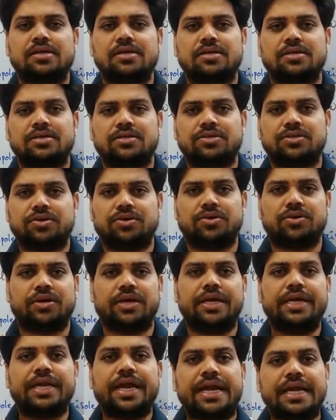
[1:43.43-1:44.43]
So
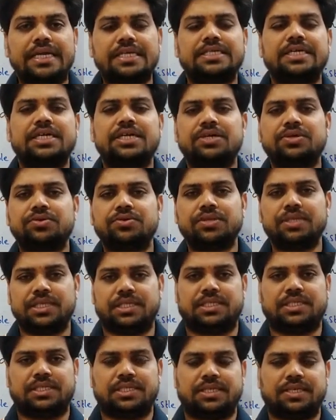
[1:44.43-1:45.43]
in addition to
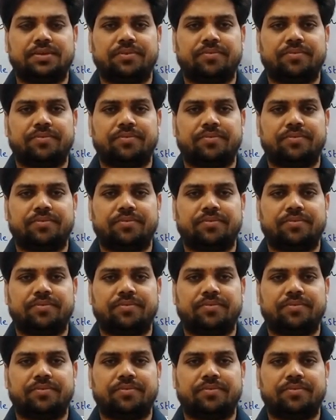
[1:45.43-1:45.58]
this,